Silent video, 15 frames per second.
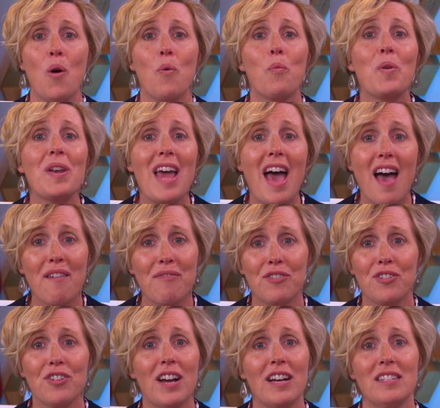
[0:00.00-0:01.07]

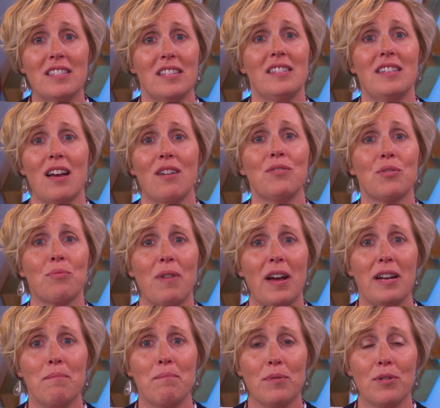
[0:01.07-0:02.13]
Whenever I sit down to
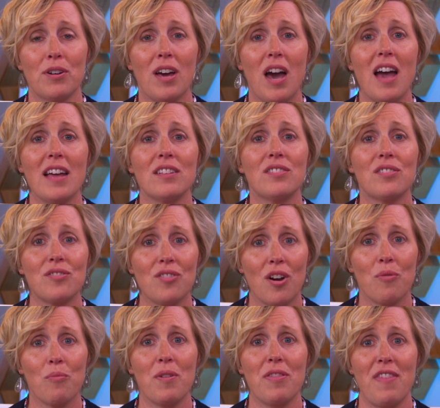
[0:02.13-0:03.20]
write a book, I
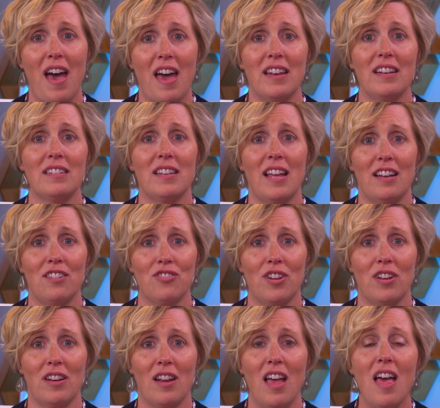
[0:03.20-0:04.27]
start with that
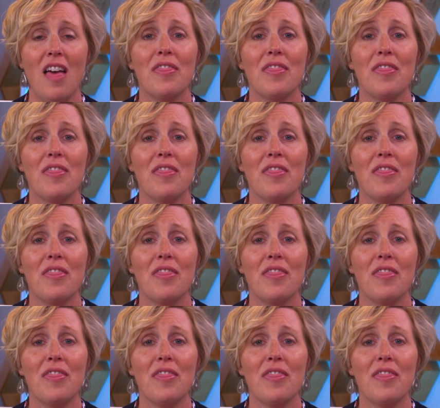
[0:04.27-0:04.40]
intention,